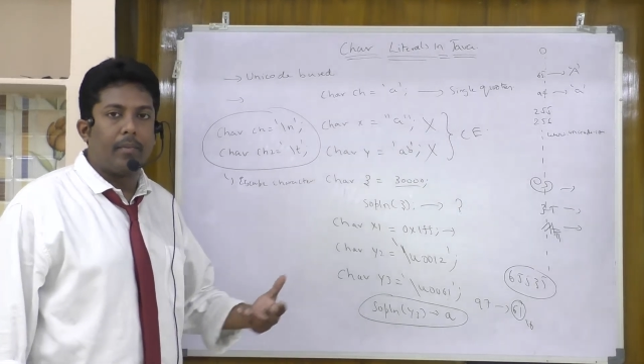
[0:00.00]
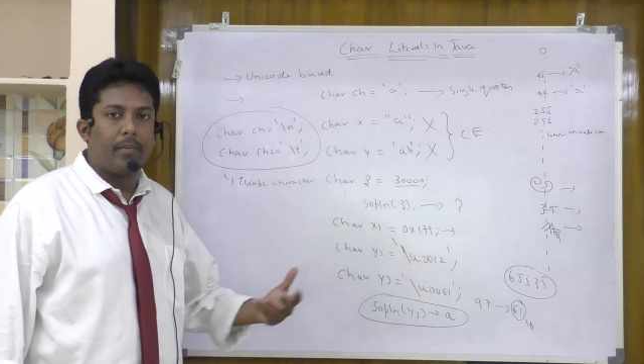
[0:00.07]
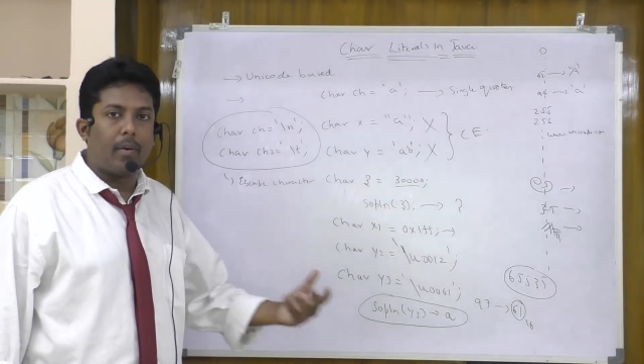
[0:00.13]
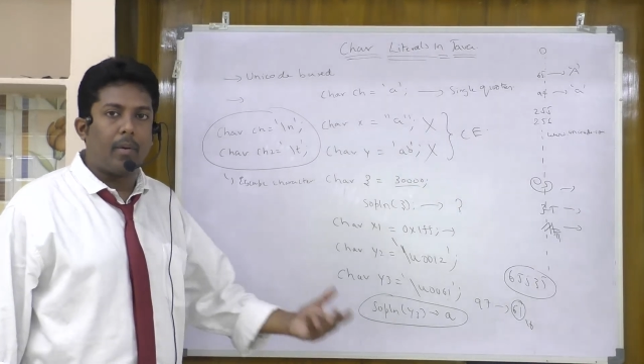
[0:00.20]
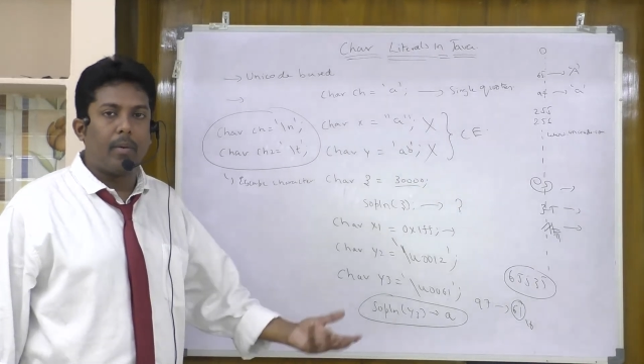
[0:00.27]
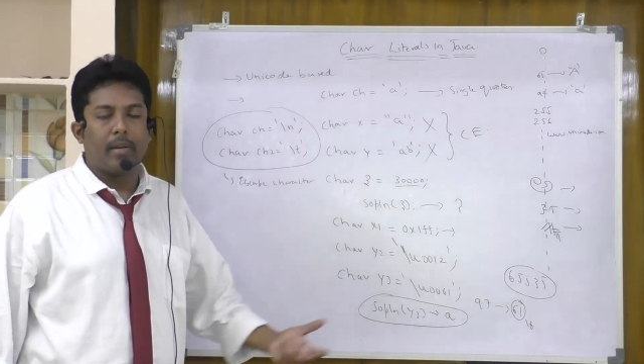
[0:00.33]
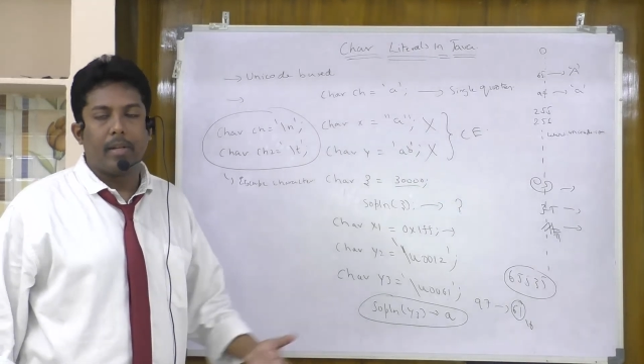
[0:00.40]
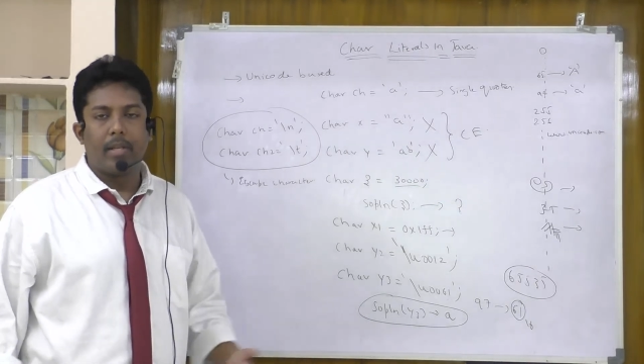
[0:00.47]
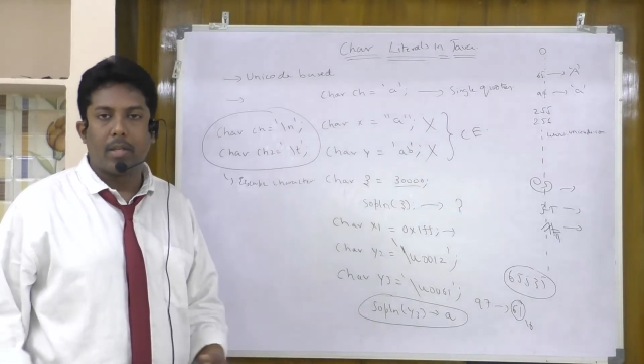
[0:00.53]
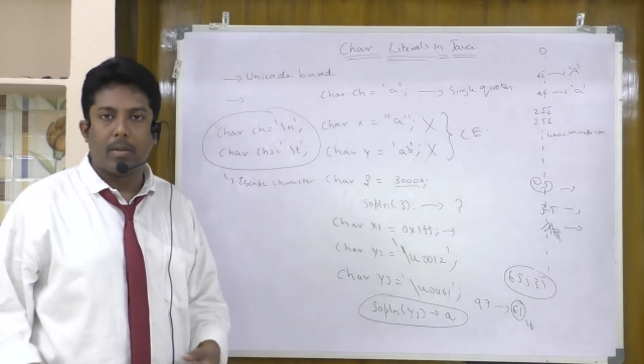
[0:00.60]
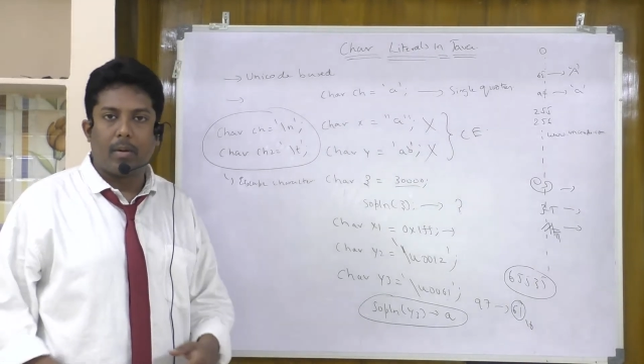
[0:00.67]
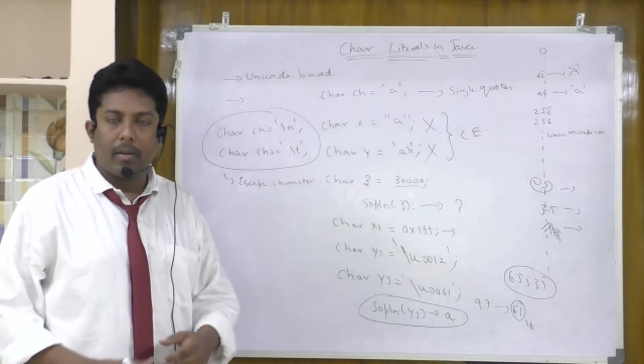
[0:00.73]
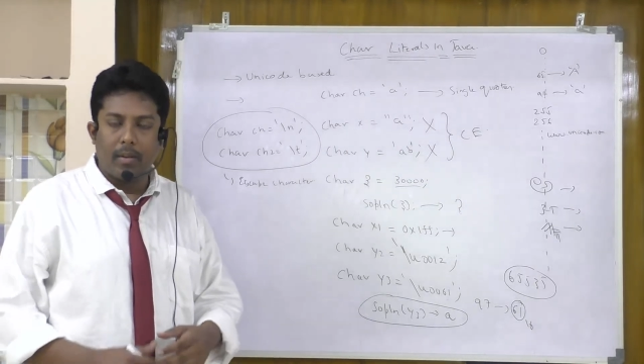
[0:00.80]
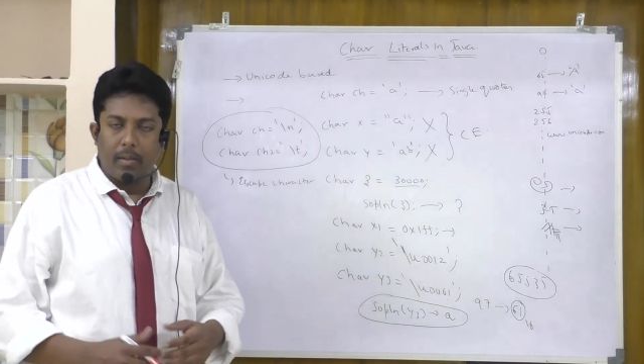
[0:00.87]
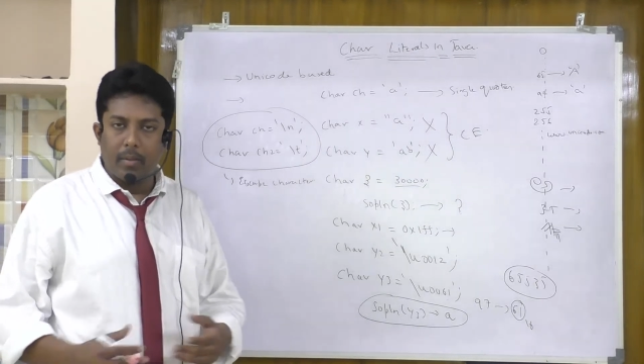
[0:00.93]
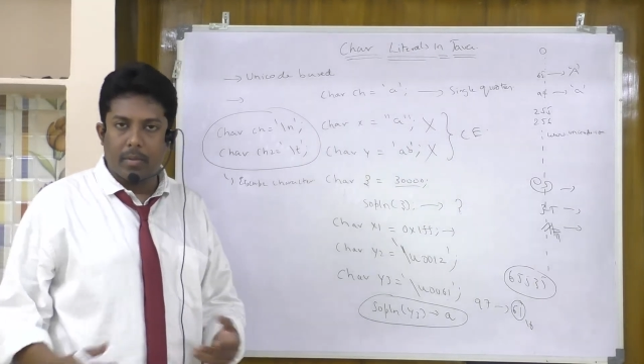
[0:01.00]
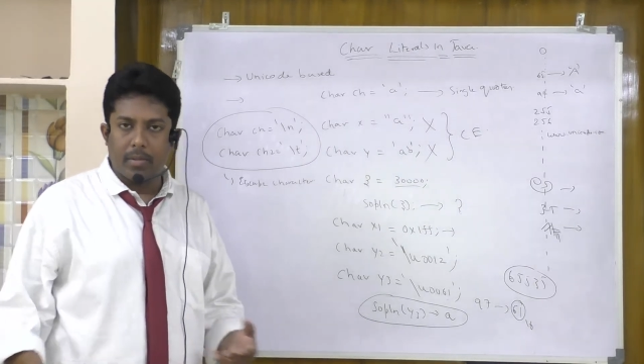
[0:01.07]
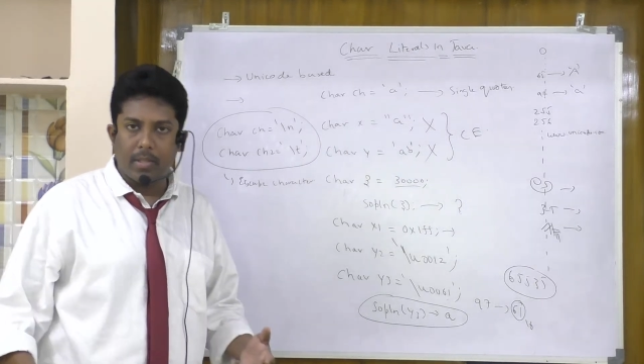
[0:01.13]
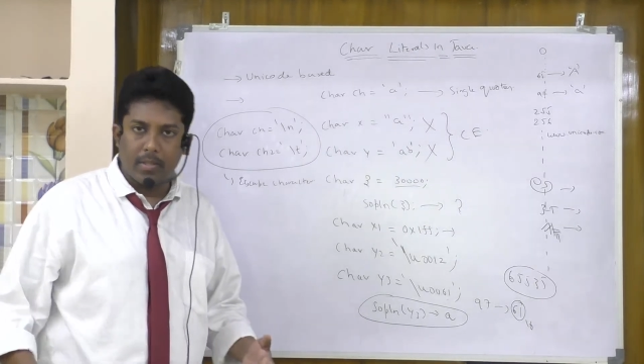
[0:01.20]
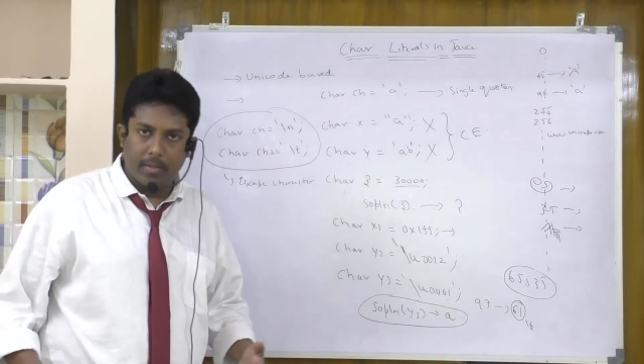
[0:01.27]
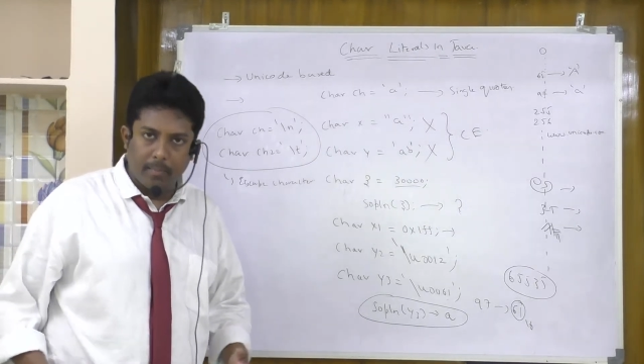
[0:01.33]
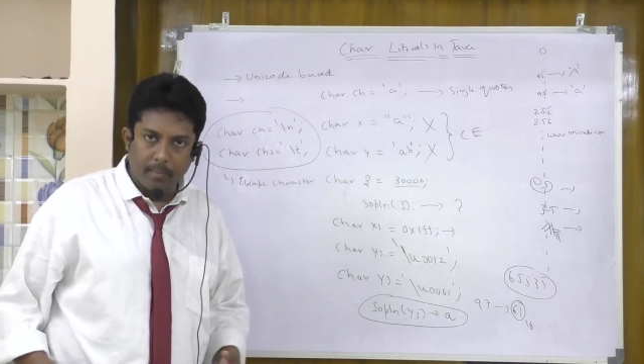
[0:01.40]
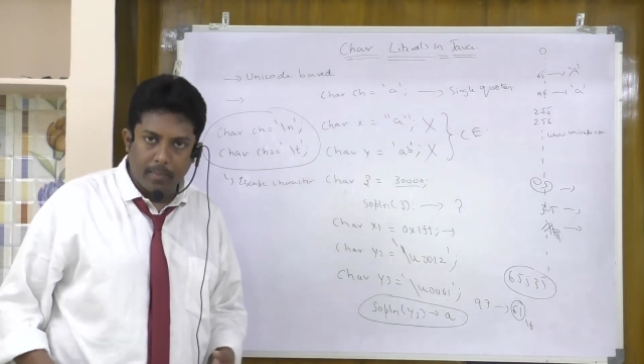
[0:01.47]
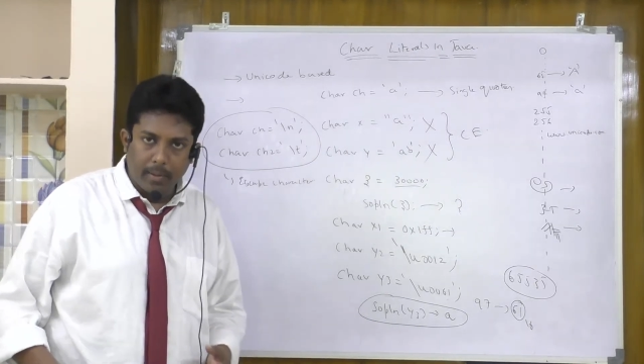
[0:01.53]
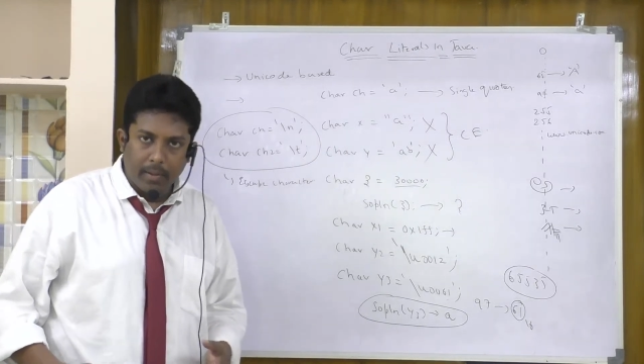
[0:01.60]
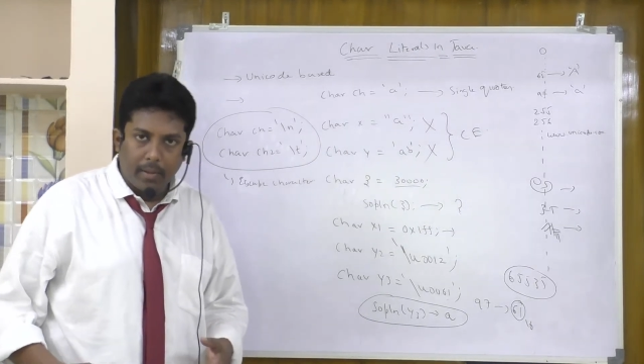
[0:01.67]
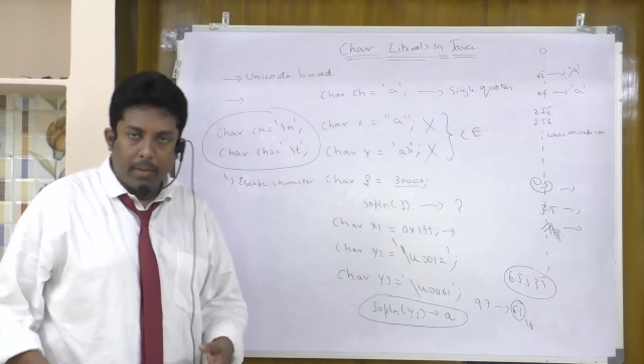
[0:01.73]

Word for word: font installed in your system